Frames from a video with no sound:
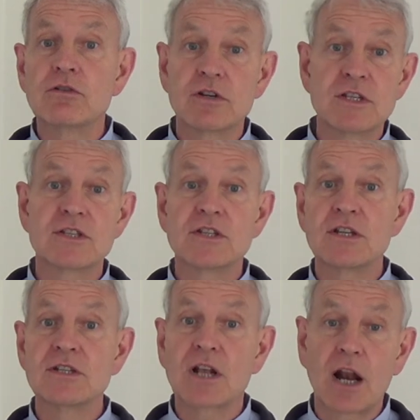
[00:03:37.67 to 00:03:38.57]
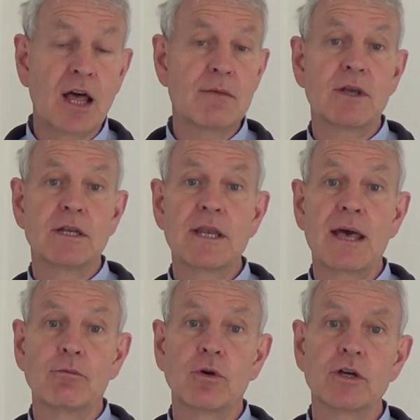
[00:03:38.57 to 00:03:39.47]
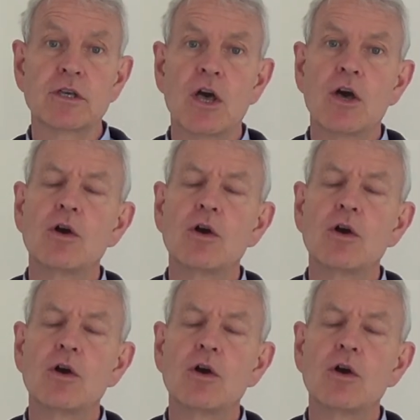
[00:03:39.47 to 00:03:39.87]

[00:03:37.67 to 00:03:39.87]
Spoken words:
Christians Climate Network